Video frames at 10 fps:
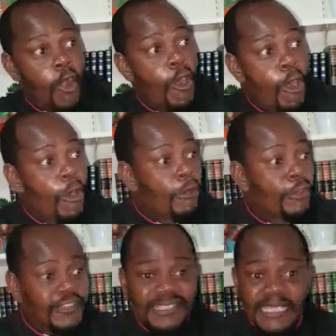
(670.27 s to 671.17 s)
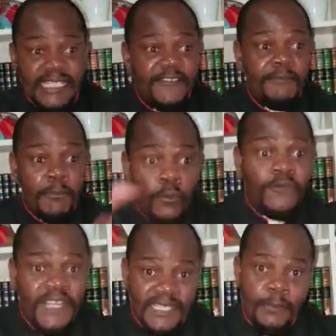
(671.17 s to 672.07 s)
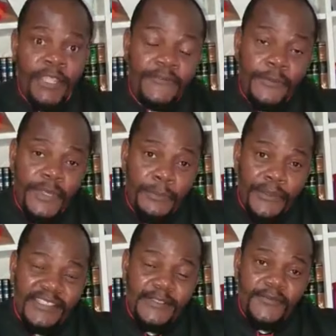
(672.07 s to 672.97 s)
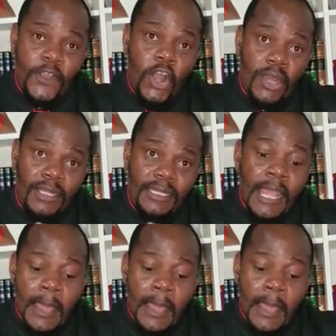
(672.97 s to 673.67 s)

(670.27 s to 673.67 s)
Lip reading: All those things have moved us away from the presence of God.